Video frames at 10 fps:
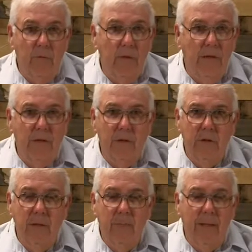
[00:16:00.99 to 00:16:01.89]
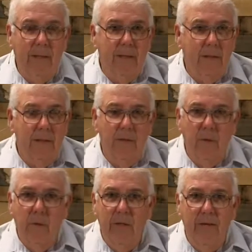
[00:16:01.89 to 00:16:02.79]
relationship. I could tell you
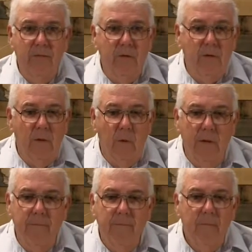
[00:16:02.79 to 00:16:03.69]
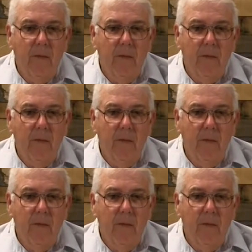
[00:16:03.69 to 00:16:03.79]
story after story